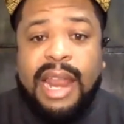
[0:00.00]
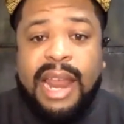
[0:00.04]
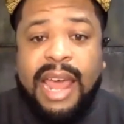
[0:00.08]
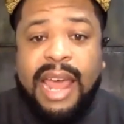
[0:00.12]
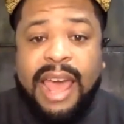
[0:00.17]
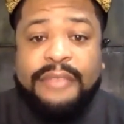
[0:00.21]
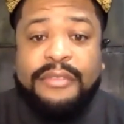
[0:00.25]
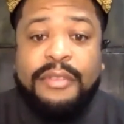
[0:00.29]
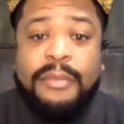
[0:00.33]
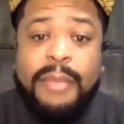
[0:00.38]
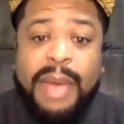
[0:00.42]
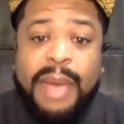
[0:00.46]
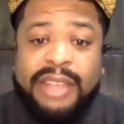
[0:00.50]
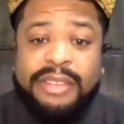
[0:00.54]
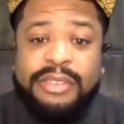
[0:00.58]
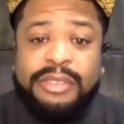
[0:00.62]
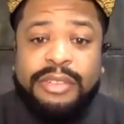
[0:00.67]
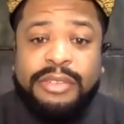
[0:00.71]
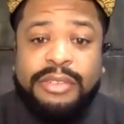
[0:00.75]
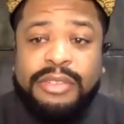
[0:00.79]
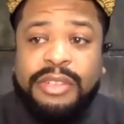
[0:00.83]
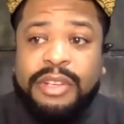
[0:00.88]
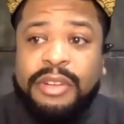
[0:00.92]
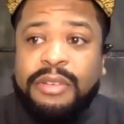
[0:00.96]
I have a
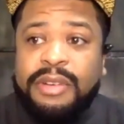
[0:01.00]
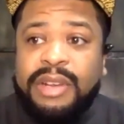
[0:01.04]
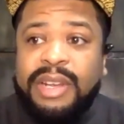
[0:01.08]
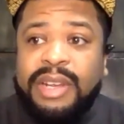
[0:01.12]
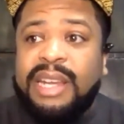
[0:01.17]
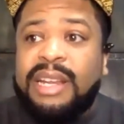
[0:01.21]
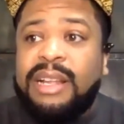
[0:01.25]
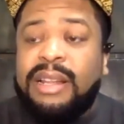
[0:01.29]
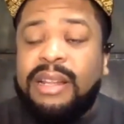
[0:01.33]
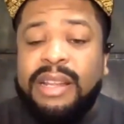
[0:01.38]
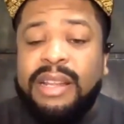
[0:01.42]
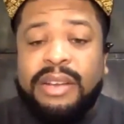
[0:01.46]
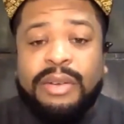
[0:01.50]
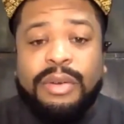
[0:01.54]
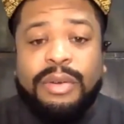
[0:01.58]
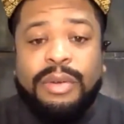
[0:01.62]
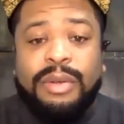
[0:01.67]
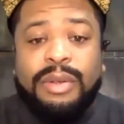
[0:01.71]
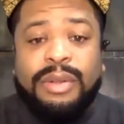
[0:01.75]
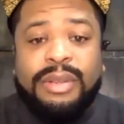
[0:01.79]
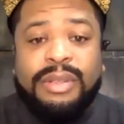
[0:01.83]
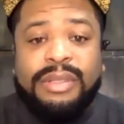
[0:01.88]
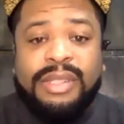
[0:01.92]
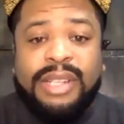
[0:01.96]
master's degree in
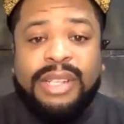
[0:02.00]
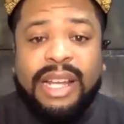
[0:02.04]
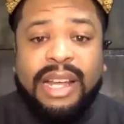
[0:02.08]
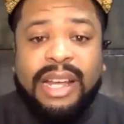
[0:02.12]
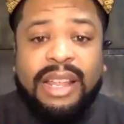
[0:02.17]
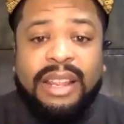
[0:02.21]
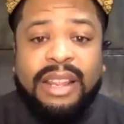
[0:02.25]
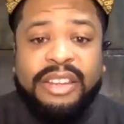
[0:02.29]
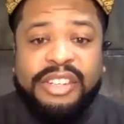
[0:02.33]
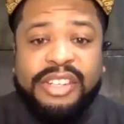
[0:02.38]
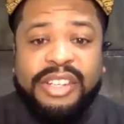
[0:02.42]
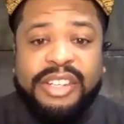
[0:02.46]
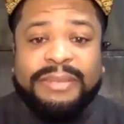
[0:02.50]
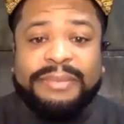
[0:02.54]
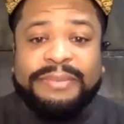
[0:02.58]
clinical psychology.